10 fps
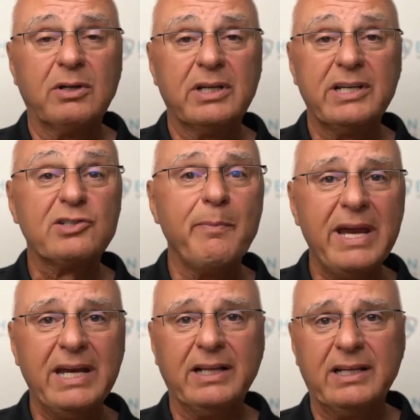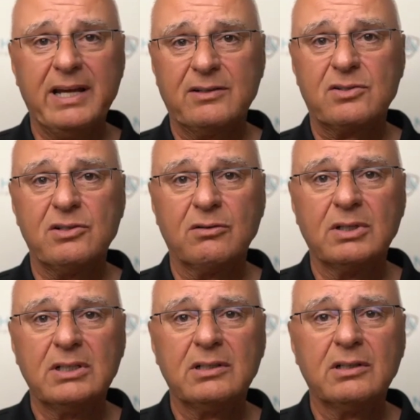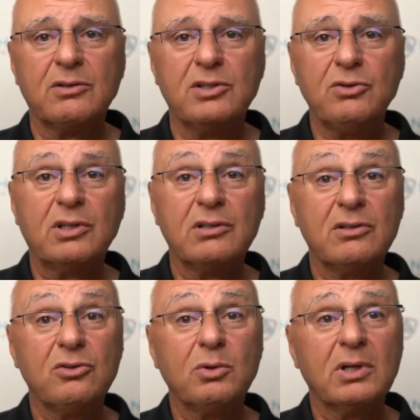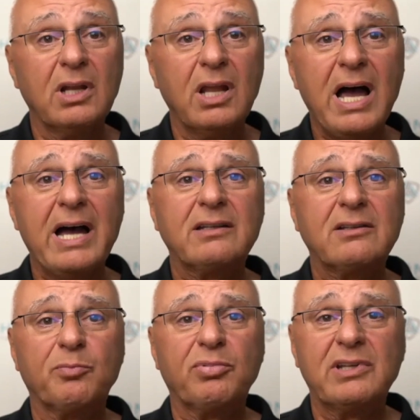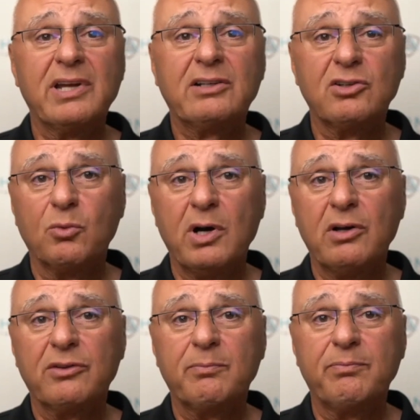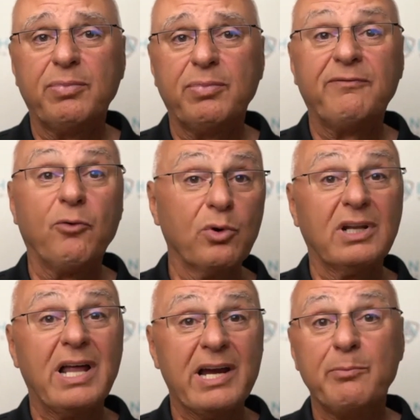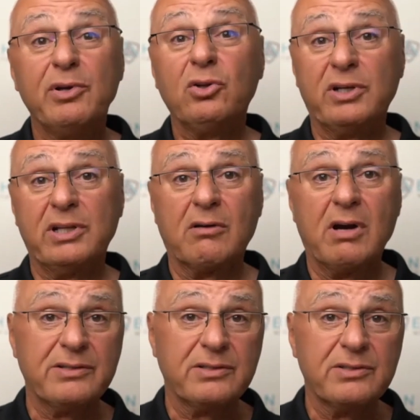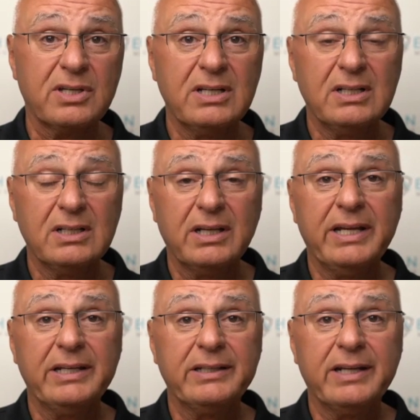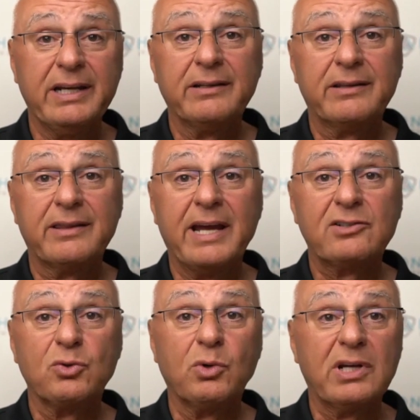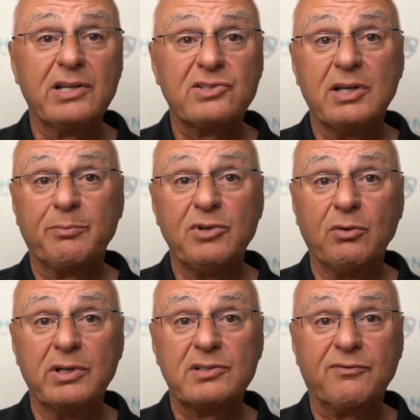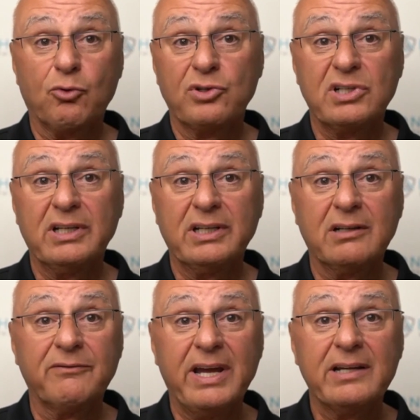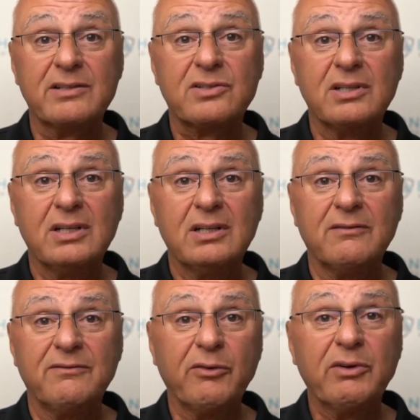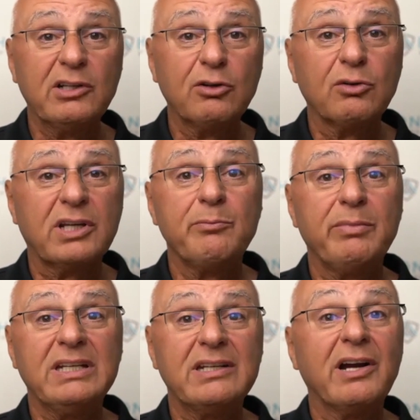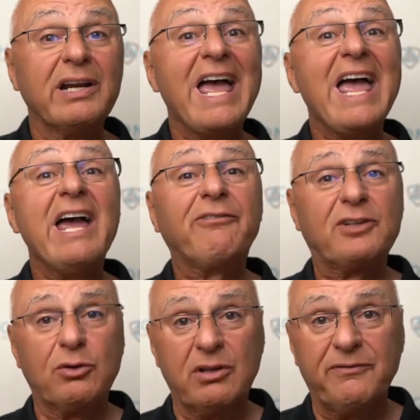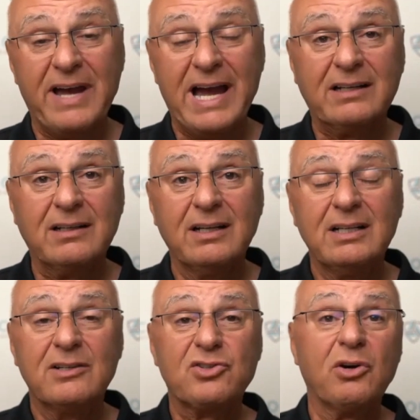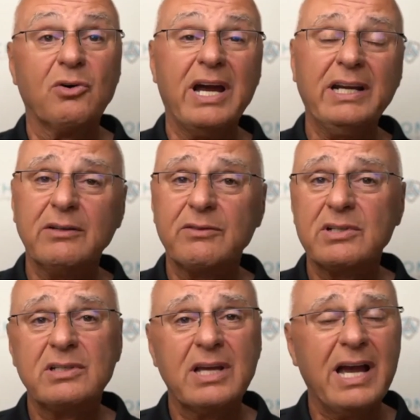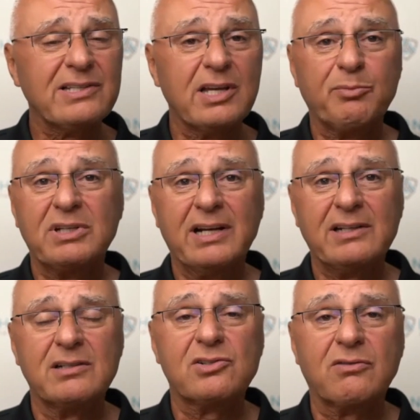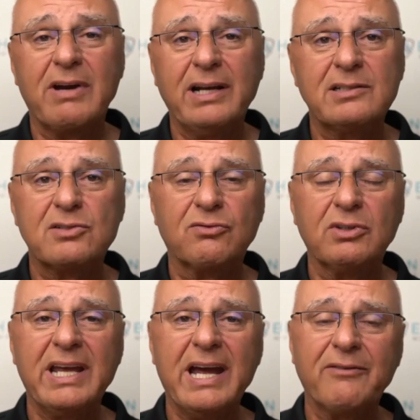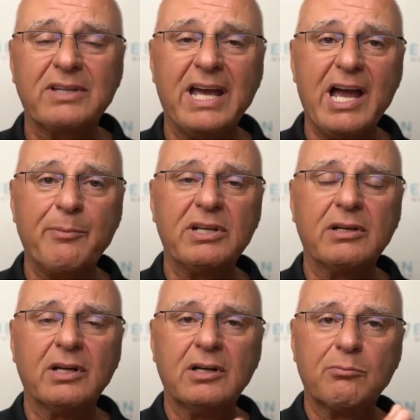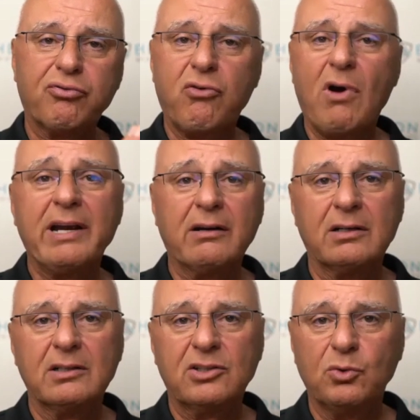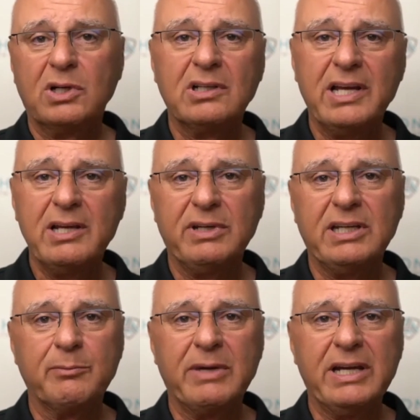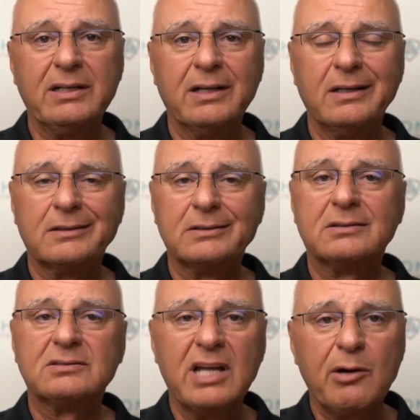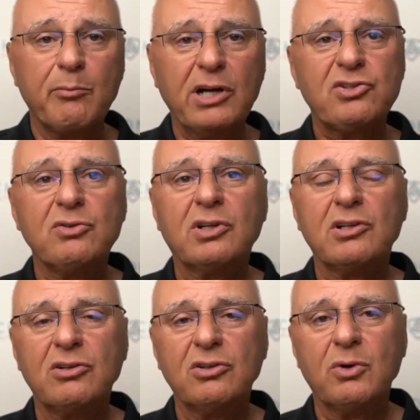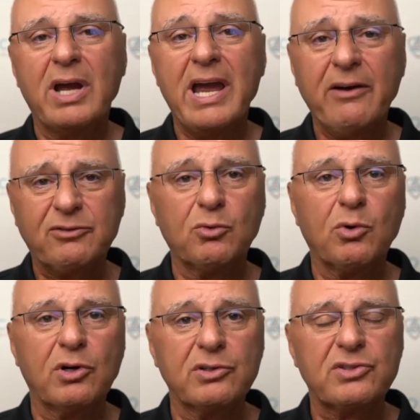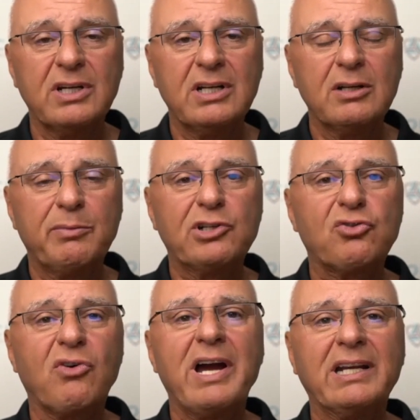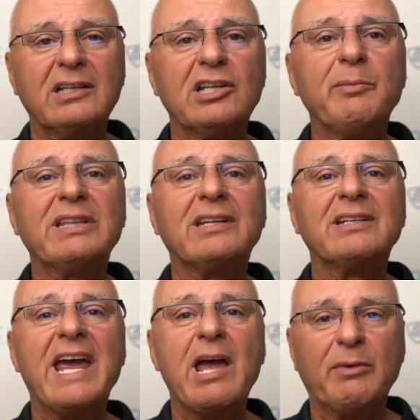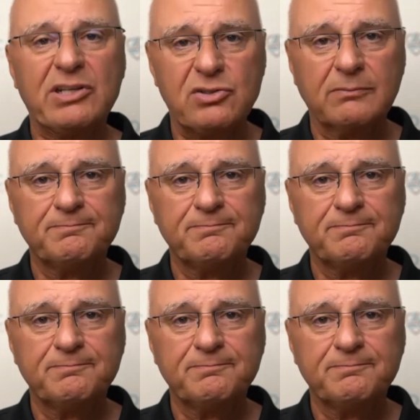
is made against you. You can do a lot to protect your wealth before the liability arises. And thanks to a concept known as fraudulent conveyance, very little can be done after the fact. So any of the asset protection strategies really have to happen prior to a claim being made because there's not much you can do afterwards but try and limit the damage.